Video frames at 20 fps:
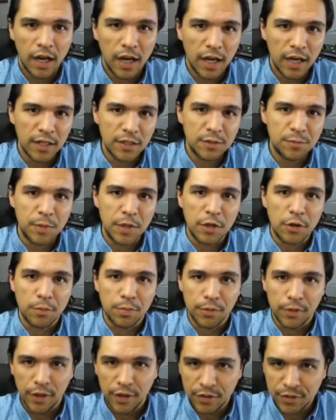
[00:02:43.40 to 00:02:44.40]
Speaker
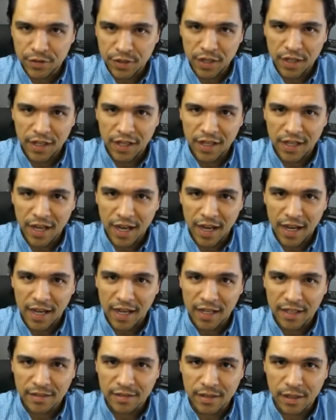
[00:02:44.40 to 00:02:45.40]
Pelosi
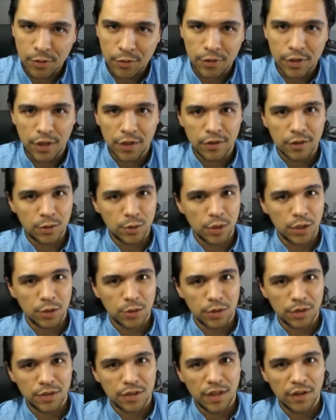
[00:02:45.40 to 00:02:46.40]
and Secretary of the Treasury
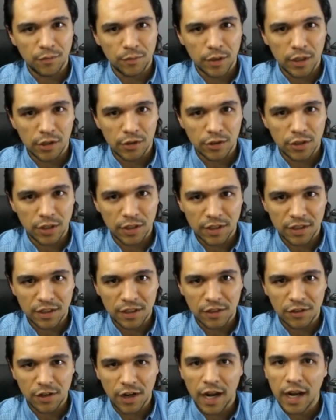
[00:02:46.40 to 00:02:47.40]
Steve Mnuchin
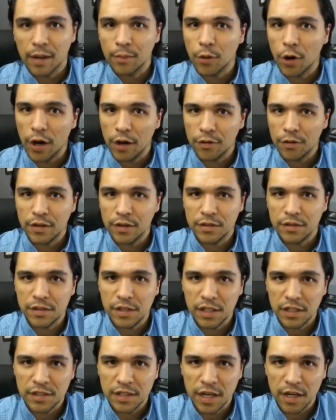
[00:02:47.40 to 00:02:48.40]
continue to hammer out these
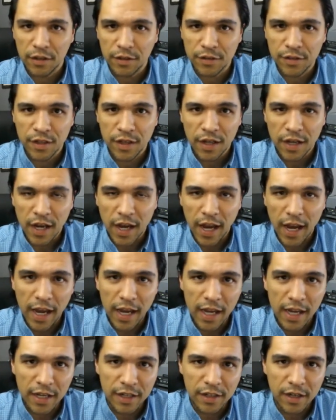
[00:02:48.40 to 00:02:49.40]
details,
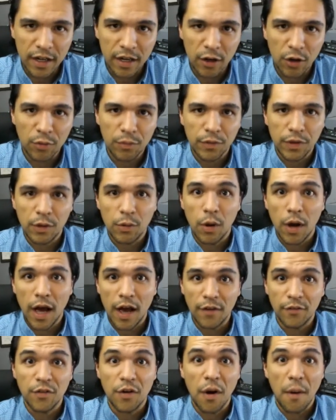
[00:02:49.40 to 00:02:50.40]
and hopefully we'll
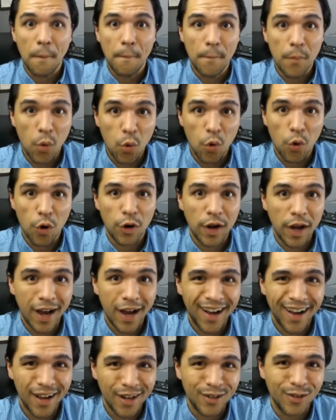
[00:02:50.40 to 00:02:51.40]
have more
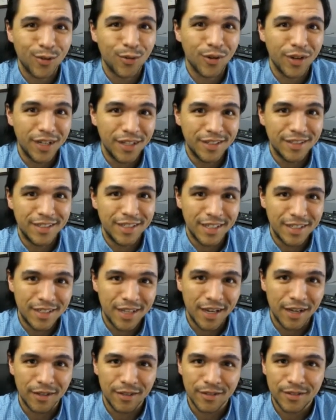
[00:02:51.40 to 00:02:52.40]
concrete
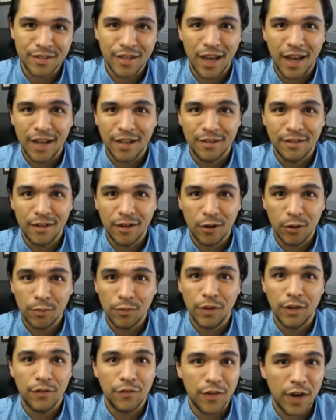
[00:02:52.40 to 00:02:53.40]
details and
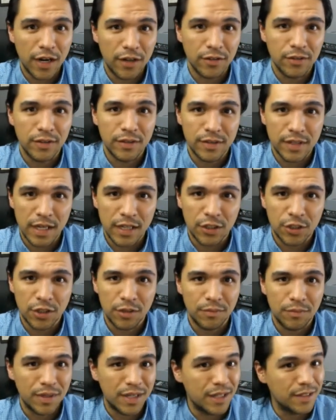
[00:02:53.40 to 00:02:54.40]
hopefully a finalization,
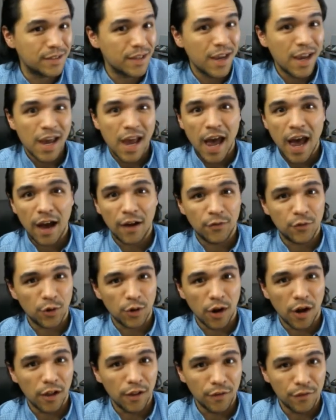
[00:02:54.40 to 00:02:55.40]
because after
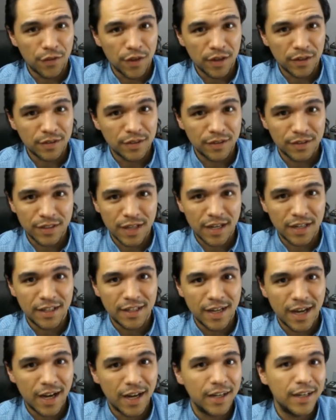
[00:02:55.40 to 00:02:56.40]
all of this is said and
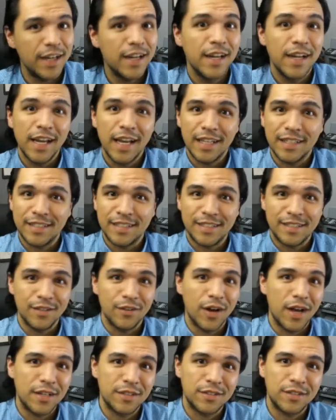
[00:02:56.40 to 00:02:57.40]
done, it still
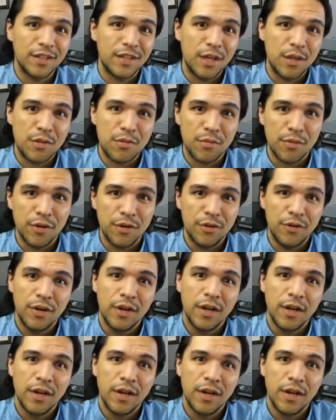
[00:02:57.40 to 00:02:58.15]
has to get through,